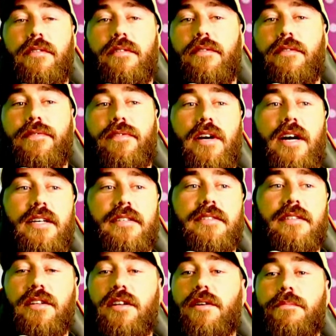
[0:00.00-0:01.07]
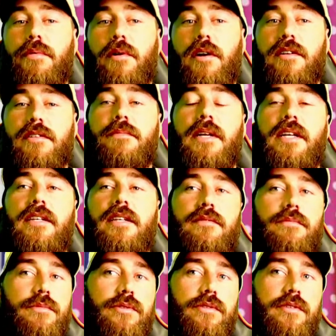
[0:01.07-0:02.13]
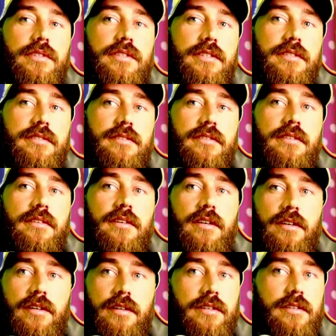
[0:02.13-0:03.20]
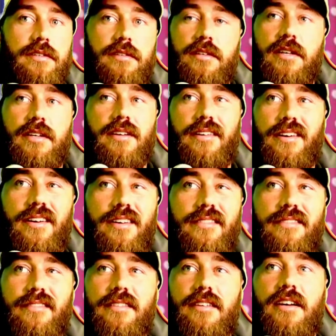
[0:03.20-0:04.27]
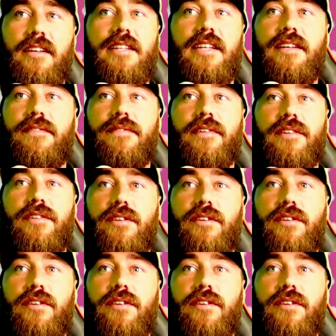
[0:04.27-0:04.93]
for us and like prize money, it's more just like I think for